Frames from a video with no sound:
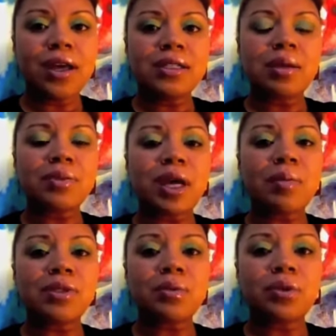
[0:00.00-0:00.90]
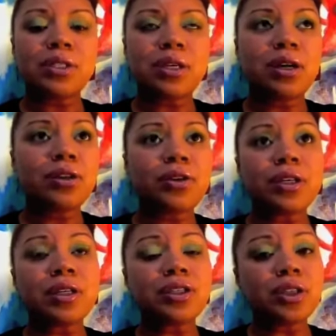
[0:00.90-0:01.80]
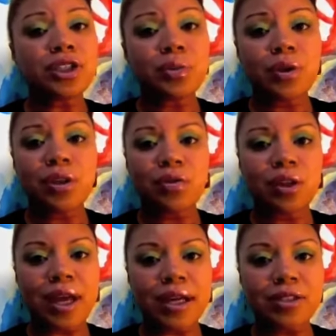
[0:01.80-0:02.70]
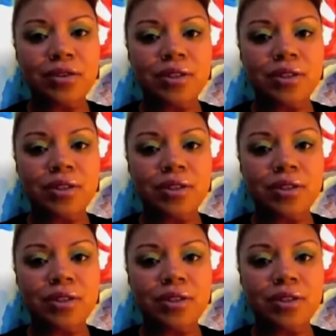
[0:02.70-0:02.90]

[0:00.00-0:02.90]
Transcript: Sometimes it was color in conjunction with a relaxer,